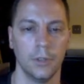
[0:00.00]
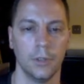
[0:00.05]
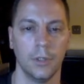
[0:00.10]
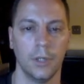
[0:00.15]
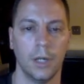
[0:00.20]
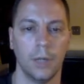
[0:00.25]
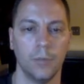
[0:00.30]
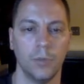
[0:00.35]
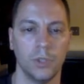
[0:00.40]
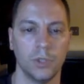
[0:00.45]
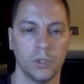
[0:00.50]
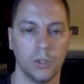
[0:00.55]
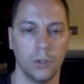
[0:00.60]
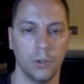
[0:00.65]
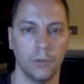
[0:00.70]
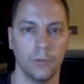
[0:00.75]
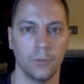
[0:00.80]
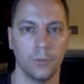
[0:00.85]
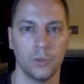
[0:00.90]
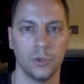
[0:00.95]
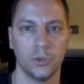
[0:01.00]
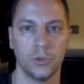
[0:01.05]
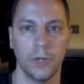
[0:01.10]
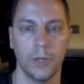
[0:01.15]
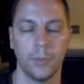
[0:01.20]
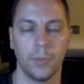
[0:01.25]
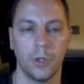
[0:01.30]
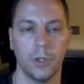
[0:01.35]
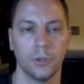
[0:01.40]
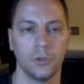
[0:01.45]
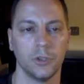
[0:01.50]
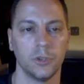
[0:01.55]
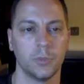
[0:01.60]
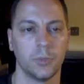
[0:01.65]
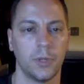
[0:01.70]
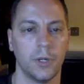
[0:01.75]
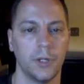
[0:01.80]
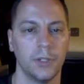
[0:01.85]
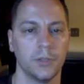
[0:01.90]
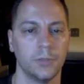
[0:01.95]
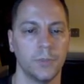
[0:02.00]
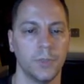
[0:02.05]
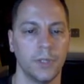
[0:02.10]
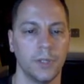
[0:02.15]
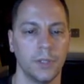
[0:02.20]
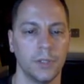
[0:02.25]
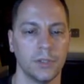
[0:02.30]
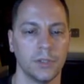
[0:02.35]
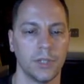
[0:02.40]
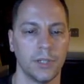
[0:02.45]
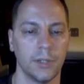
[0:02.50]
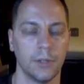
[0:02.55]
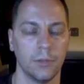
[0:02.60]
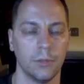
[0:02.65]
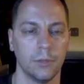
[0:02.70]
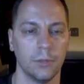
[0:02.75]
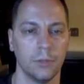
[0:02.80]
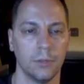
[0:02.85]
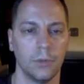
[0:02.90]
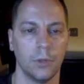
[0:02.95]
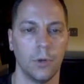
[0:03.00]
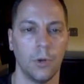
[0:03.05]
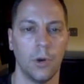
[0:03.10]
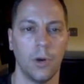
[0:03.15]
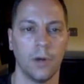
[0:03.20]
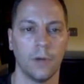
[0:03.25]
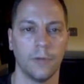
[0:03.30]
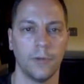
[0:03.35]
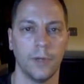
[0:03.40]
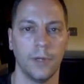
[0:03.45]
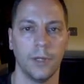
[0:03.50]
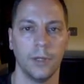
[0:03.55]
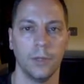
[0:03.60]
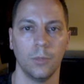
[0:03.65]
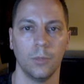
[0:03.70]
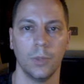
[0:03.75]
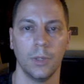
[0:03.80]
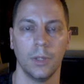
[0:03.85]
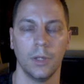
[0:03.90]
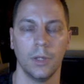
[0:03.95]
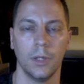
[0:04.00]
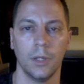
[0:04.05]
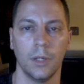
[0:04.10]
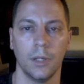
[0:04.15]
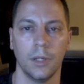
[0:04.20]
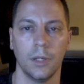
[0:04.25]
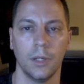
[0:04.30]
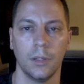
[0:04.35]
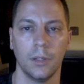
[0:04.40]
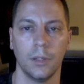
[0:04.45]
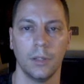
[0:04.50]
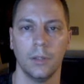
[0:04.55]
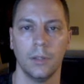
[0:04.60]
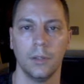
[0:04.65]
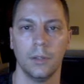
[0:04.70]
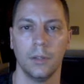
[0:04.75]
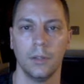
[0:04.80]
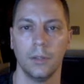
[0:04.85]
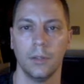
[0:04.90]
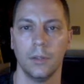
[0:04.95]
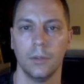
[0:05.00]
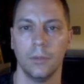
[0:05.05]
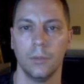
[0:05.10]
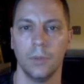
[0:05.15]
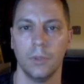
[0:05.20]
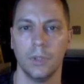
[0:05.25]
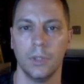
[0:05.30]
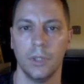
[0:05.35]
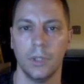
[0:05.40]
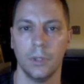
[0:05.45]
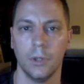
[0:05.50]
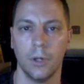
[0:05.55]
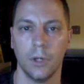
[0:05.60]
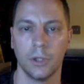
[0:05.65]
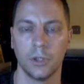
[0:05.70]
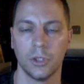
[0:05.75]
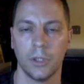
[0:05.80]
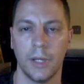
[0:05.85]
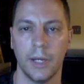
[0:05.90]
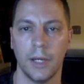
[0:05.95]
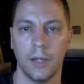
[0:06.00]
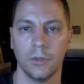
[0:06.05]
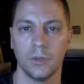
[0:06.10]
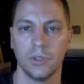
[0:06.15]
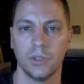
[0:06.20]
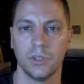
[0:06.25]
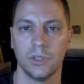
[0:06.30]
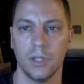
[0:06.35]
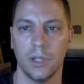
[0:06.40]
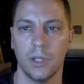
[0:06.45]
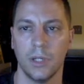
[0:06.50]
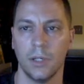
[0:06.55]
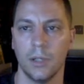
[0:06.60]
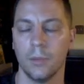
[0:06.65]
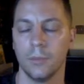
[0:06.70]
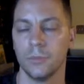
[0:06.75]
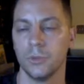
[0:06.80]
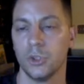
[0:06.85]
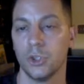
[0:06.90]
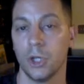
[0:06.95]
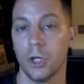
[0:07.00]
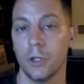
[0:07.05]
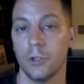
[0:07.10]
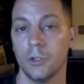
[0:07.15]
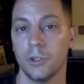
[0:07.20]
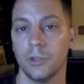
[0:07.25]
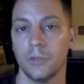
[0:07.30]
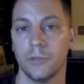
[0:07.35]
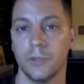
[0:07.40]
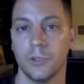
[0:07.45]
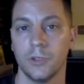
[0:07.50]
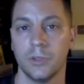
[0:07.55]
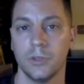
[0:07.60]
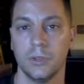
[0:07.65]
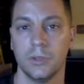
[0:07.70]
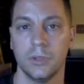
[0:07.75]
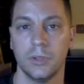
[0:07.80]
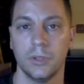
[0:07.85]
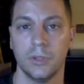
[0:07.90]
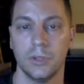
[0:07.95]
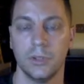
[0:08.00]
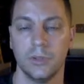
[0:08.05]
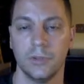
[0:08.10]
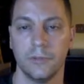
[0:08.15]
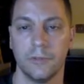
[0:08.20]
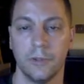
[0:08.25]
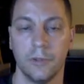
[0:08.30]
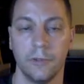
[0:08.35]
I'm just going from straight purchase price because I don't know offhand what the auction house charges for